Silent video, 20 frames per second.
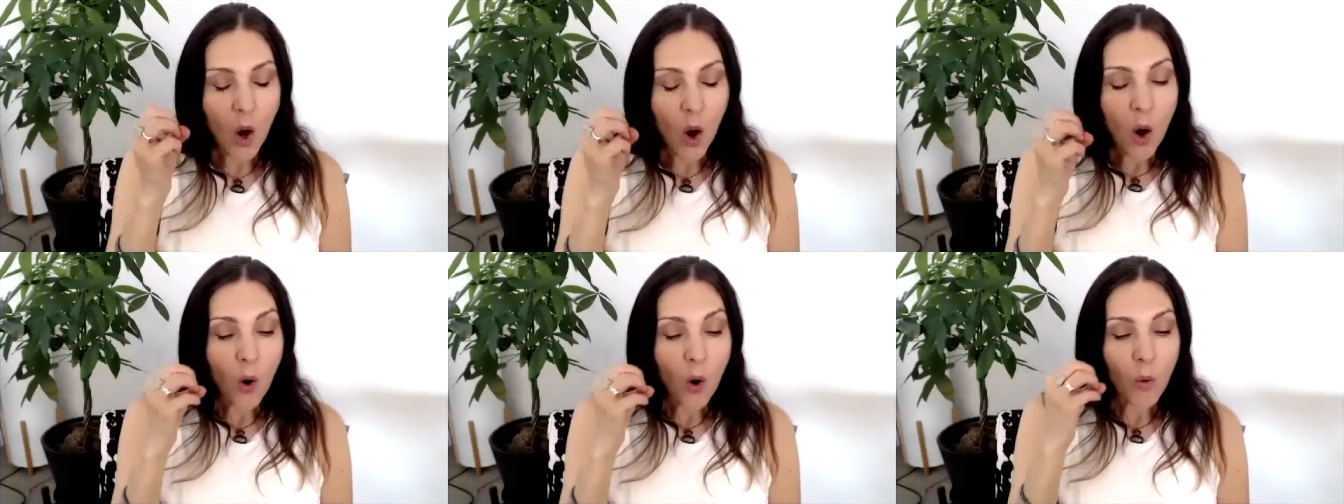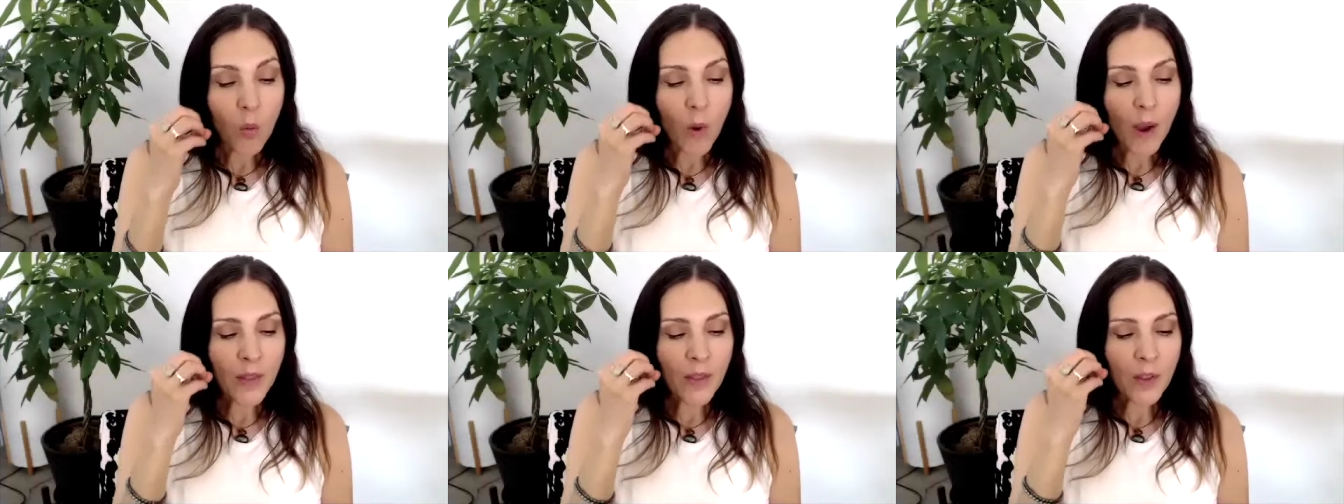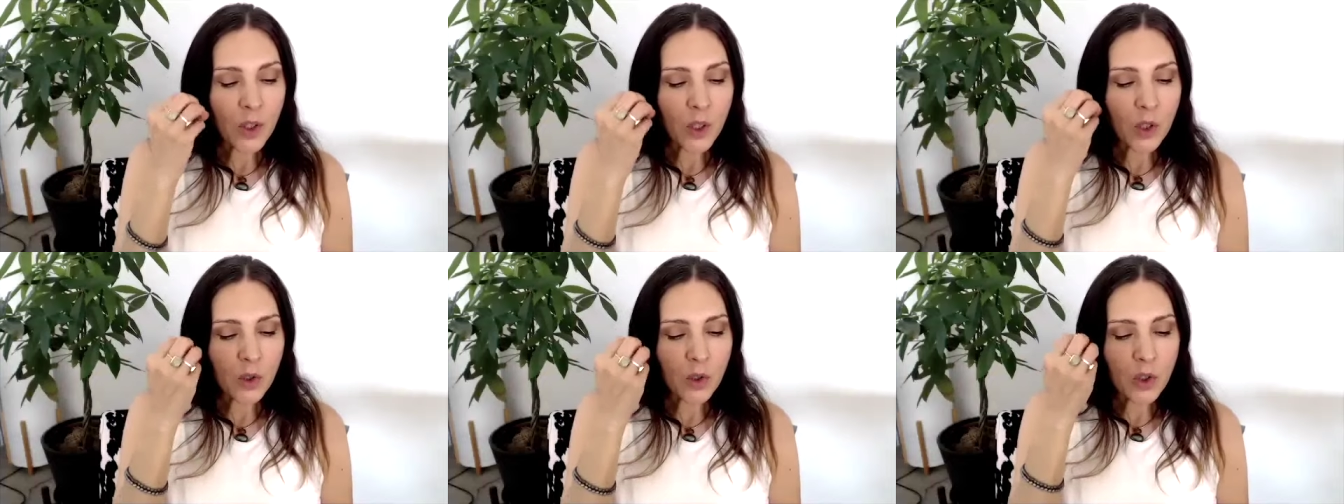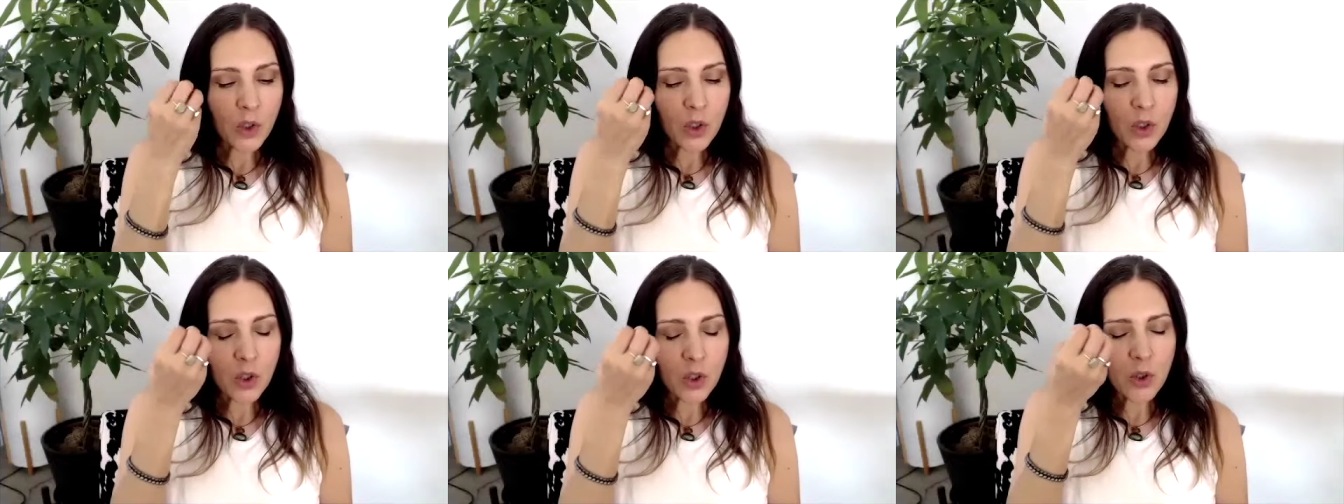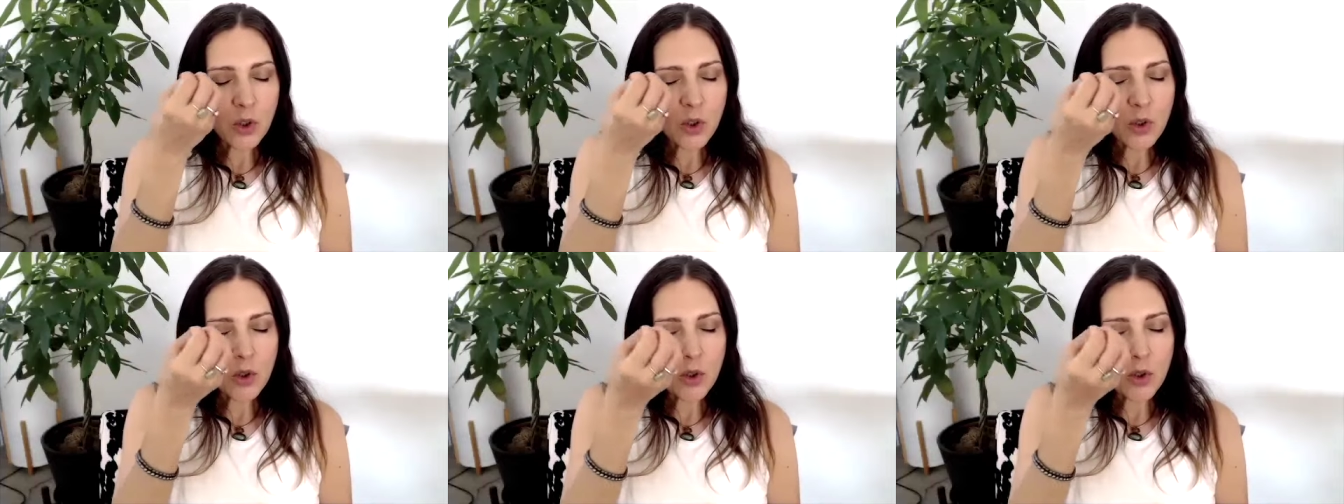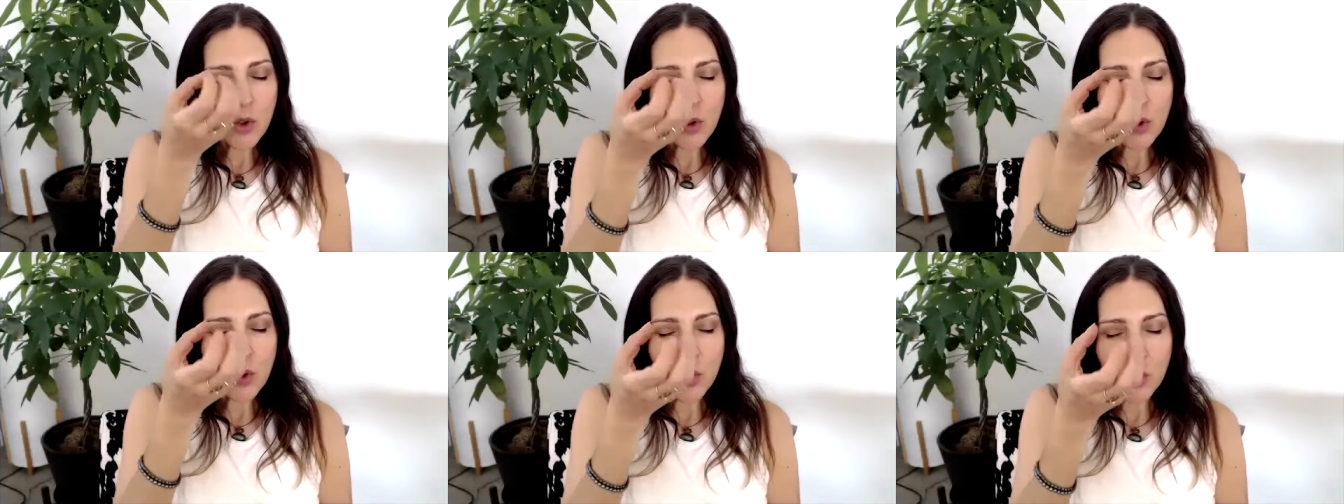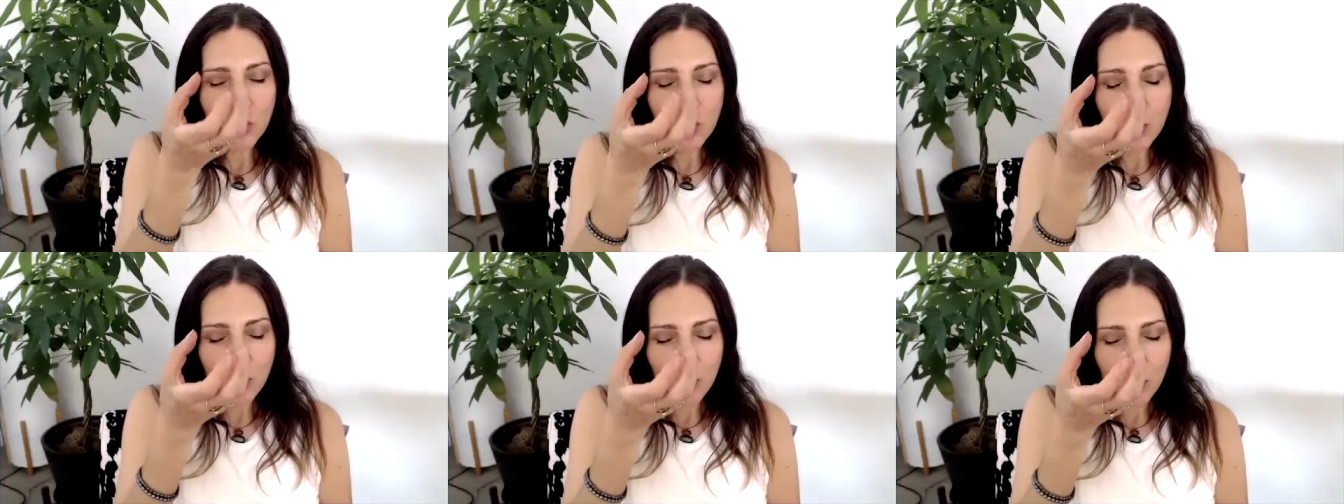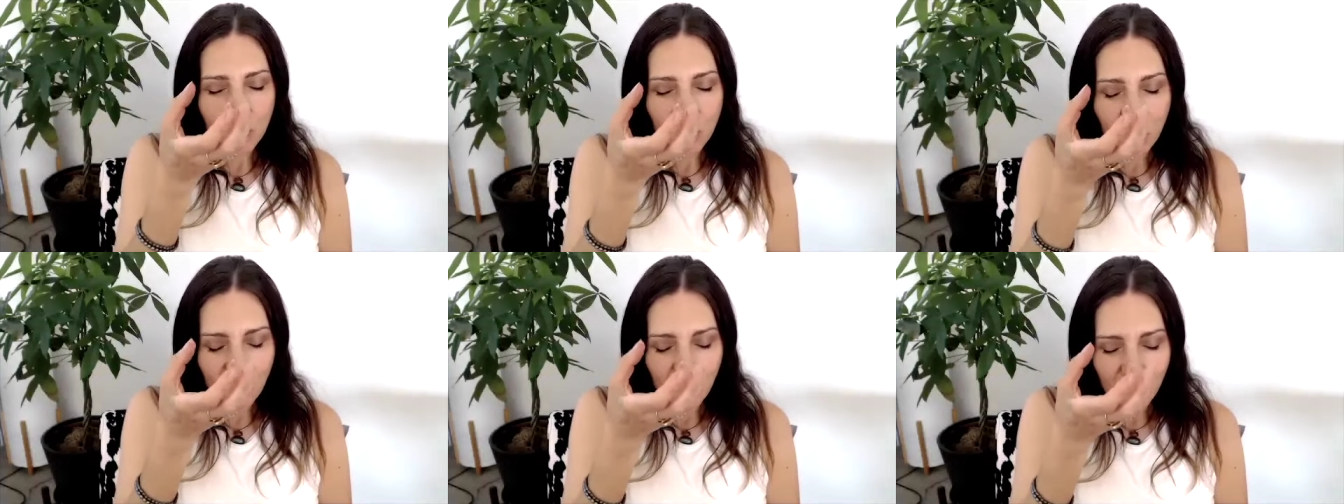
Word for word: or whether you choose